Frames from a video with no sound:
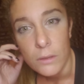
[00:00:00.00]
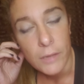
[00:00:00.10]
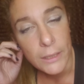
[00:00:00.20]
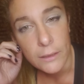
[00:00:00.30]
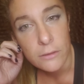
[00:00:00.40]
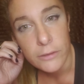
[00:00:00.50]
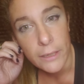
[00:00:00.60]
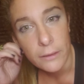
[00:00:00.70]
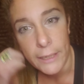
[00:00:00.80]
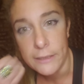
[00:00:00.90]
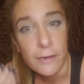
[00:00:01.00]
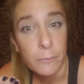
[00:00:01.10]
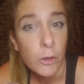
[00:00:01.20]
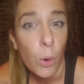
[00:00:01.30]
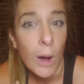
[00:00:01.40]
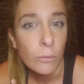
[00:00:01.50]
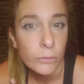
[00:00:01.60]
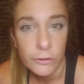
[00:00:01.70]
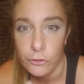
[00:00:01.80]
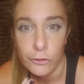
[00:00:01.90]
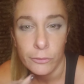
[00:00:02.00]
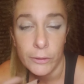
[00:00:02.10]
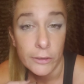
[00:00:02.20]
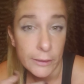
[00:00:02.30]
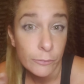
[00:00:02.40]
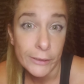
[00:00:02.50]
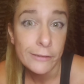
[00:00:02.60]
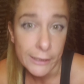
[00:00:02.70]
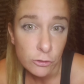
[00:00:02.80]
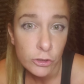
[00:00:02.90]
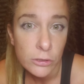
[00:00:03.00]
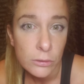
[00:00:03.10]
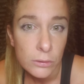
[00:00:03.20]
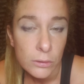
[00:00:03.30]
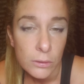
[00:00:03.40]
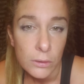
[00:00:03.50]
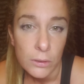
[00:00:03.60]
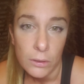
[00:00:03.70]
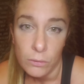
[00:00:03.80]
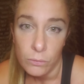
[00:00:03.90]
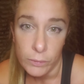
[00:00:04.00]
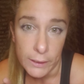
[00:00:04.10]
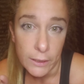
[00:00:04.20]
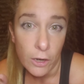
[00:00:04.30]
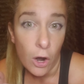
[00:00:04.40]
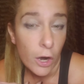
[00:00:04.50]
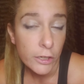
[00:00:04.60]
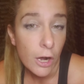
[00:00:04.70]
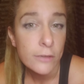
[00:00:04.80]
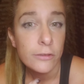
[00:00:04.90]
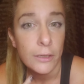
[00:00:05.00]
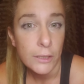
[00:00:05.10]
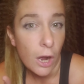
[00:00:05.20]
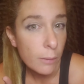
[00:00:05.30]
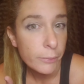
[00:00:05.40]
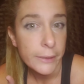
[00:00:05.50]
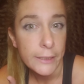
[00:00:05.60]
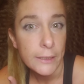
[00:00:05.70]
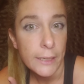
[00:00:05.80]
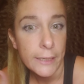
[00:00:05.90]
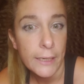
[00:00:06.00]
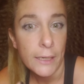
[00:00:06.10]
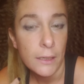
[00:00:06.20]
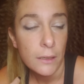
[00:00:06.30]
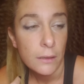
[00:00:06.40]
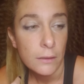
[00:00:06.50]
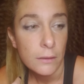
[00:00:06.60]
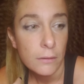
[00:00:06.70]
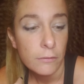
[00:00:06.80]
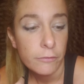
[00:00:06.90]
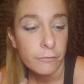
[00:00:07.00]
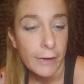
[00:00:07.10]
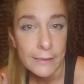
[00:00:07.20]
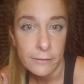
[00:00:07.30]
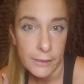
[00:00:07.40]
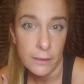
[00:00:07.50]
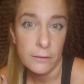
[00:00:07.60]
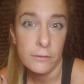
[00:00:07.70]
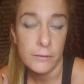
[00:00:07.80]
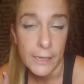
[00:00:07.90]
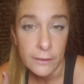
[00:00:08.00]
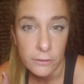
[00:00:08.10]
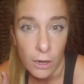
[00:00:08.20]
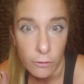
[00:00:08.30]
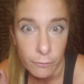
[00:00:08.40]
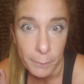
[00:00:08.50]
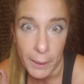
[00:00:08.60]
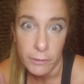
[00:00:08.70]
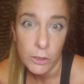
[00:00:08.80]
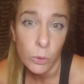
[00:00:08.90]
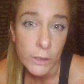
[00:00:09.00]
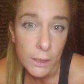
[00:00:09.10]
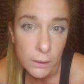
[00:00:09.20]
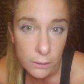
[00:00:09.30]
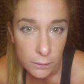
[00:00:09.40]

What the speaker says: telling us that anytime we go out, we're in danger, we are constantly operating in a frantic state of paranoia,